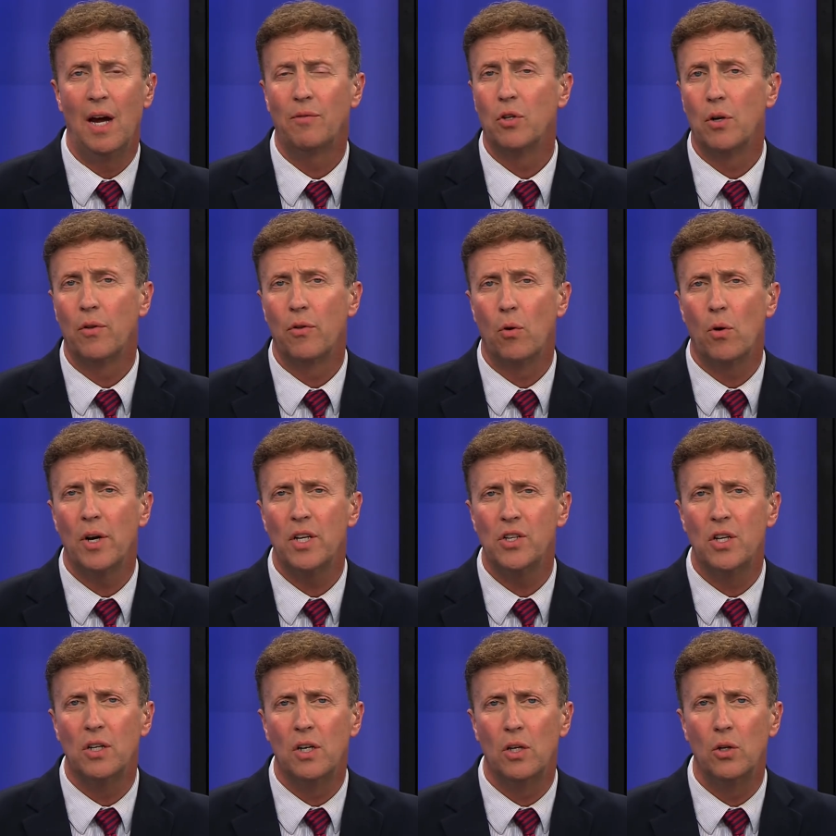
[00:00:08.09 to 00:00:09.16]
after
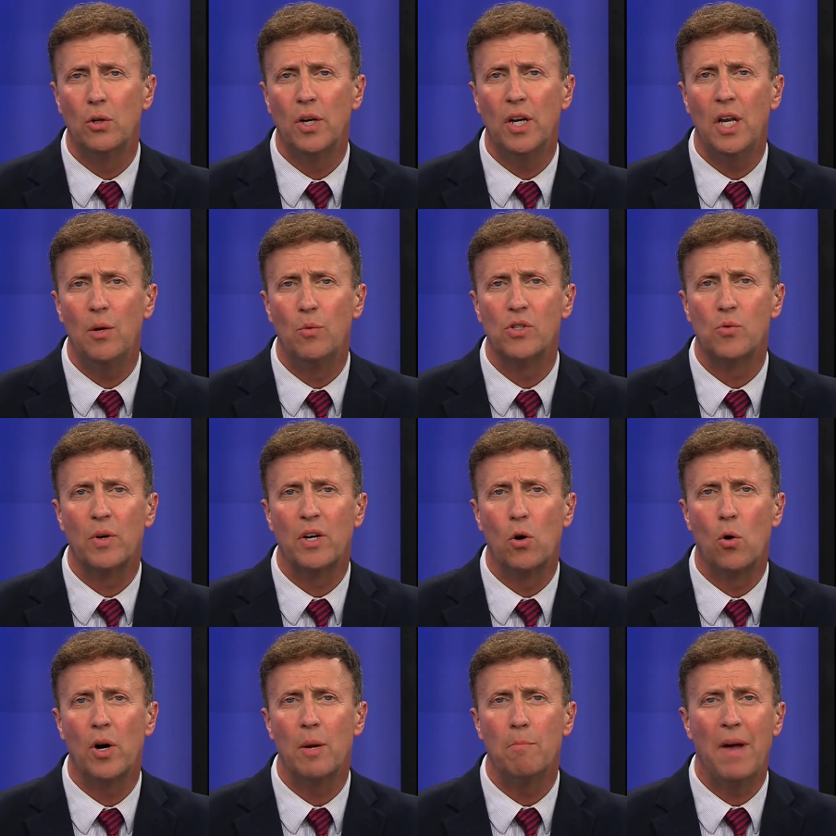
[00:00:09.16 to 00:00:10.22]
authorities concluded he was
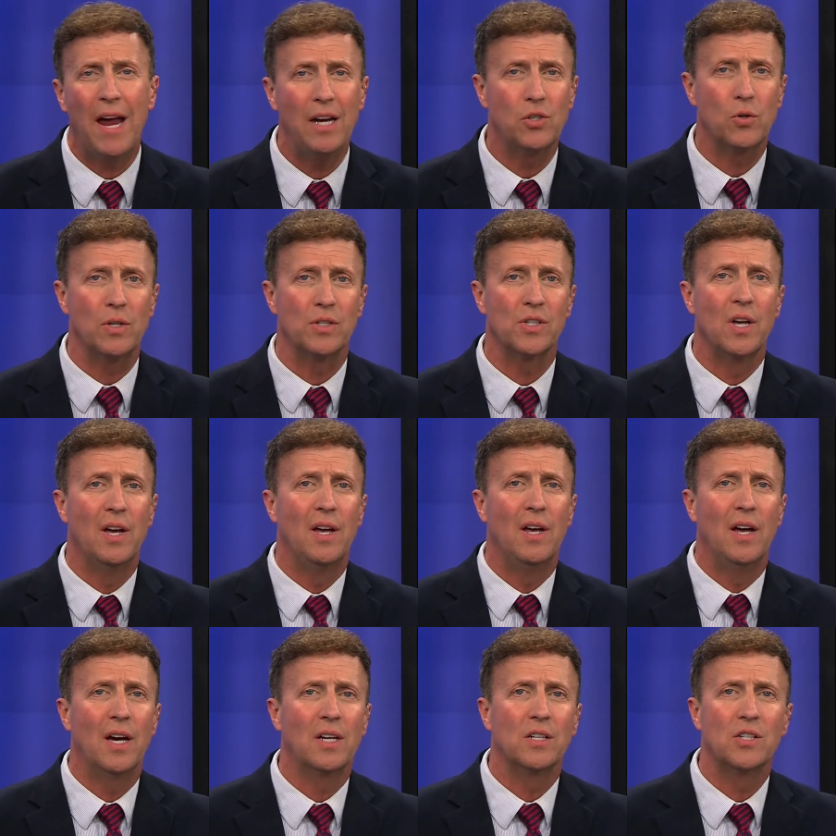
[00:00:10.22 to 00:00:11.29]
recording patrons
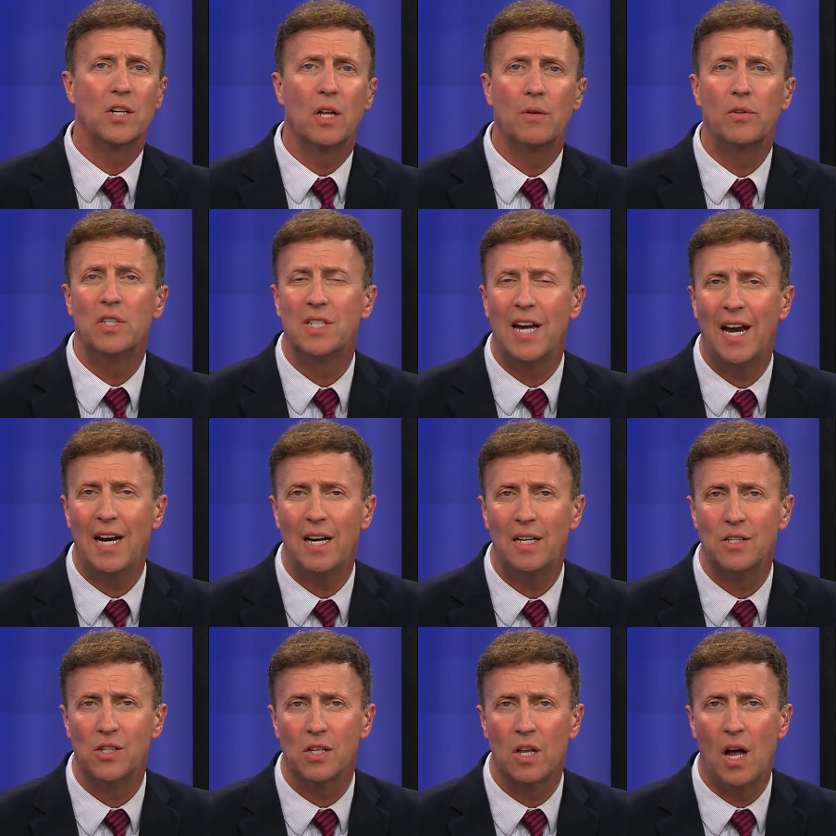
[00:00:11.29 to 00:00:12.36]
at a Sullivan
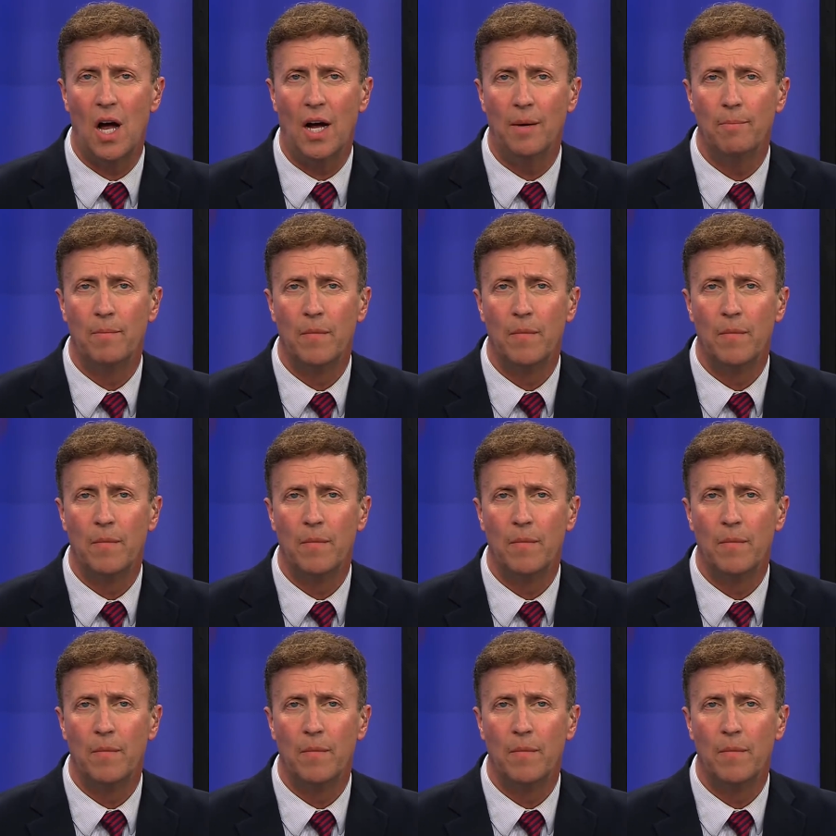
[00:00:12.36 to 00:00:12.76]
tanning salon.